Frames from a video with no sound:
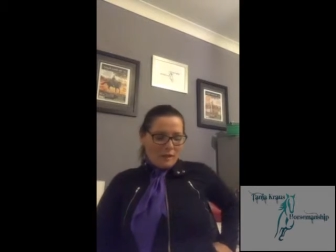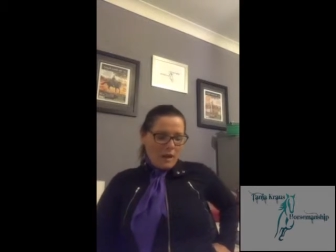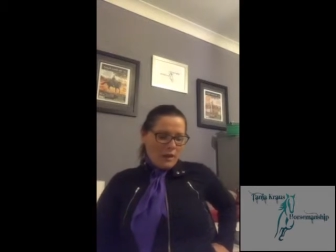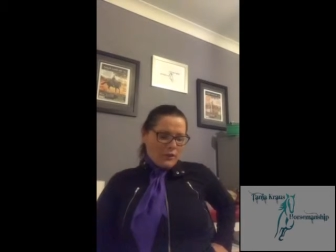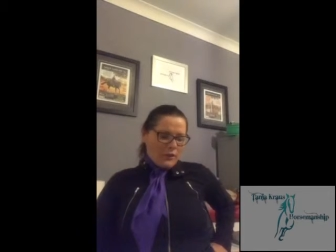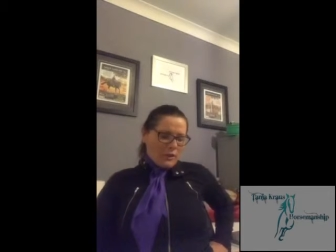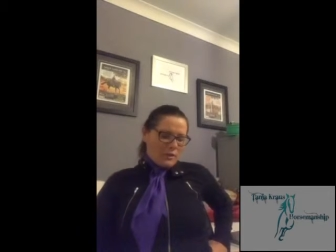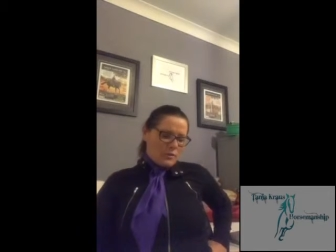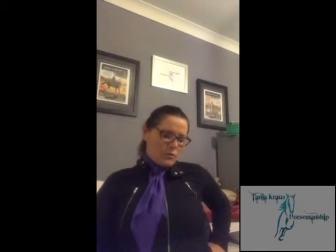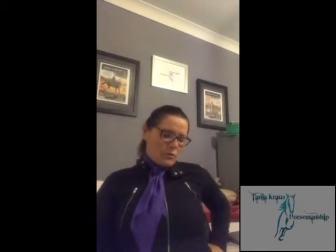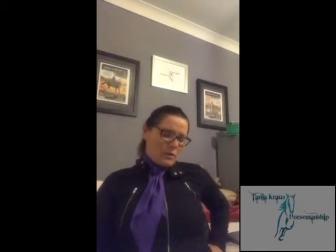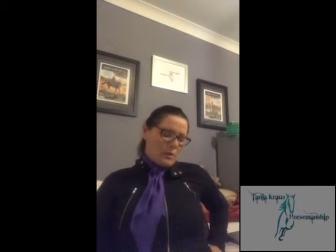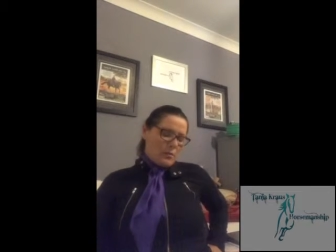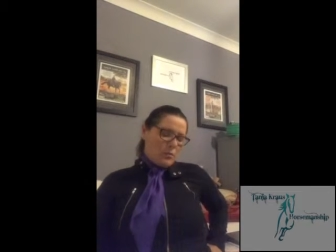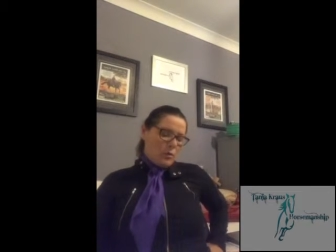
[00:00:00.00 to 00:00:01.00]
I think it's
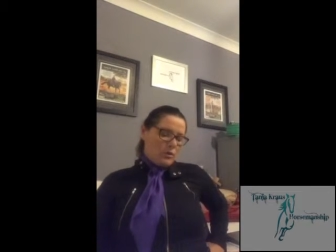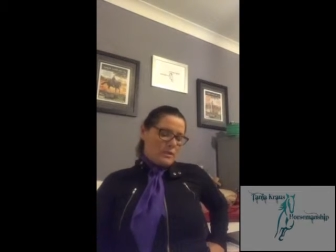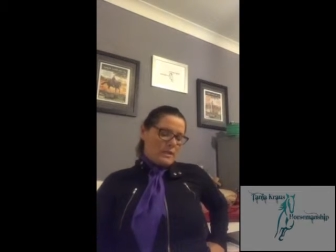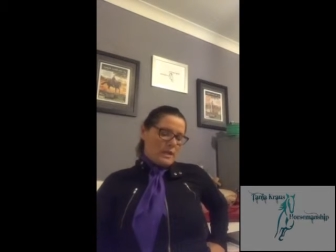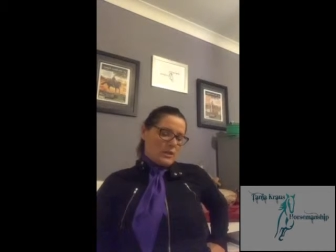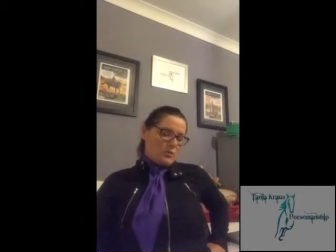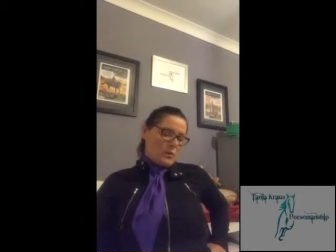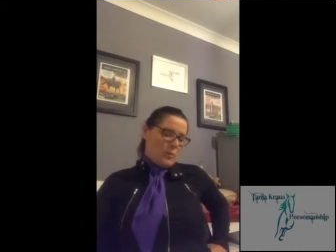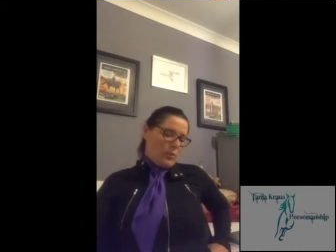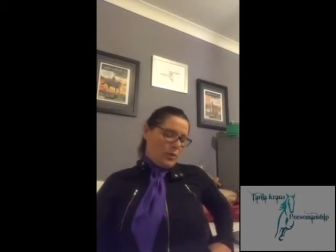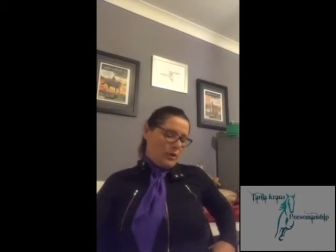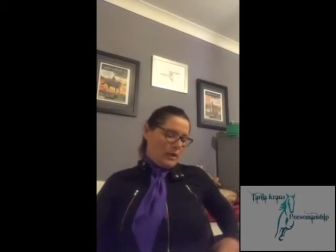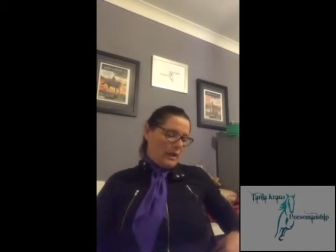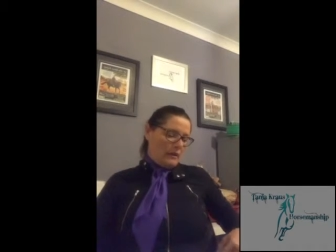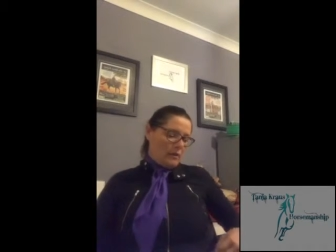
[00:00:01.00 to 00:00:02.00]
really important to get to a
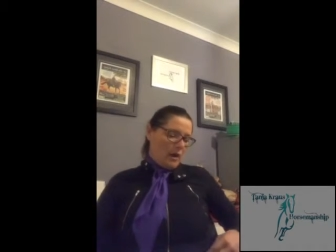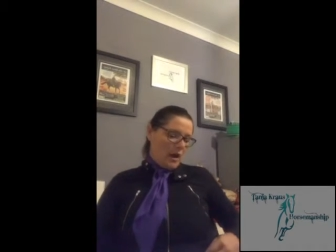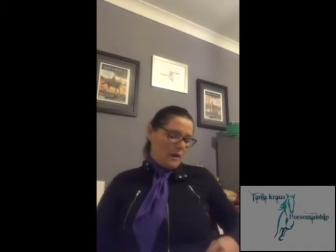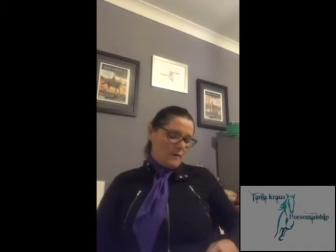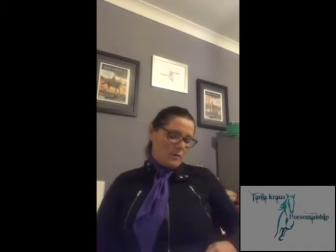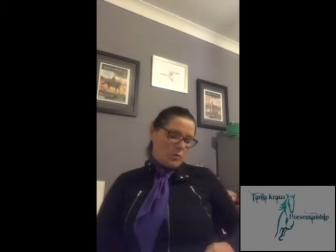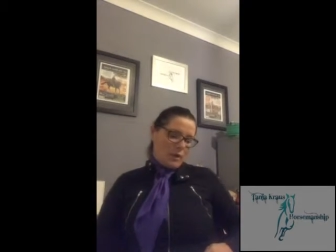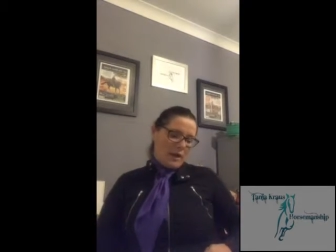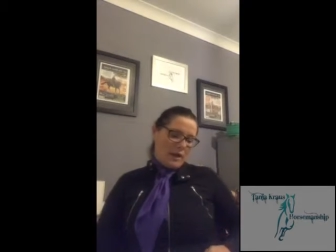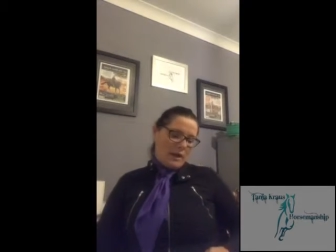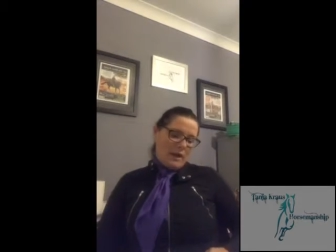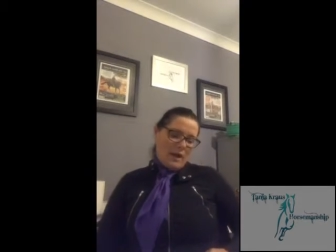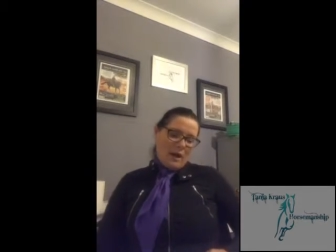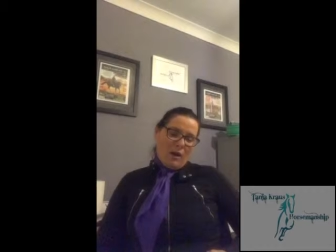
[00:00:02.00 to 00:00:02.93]
point in our lives where